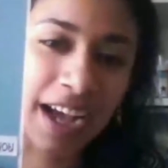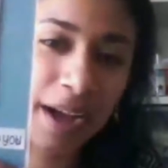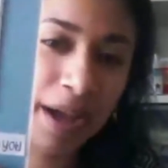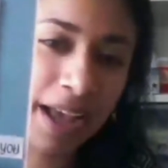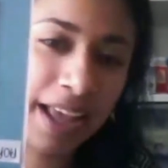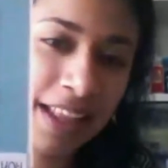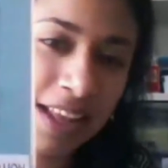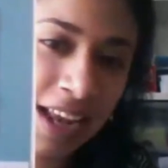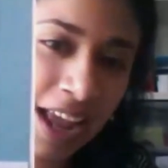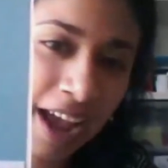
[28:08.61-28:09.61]

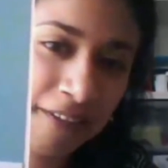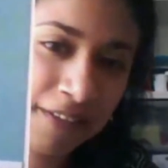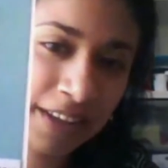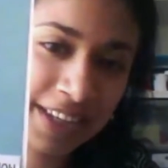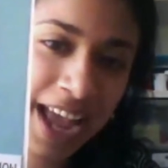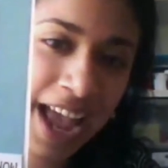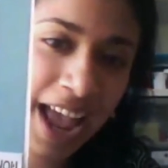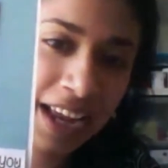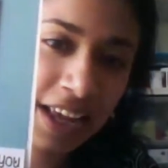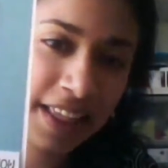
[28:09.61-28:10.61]
And then I have the
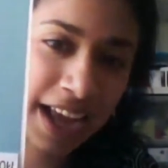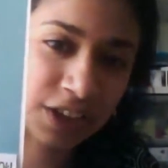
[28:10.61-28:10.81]
tag is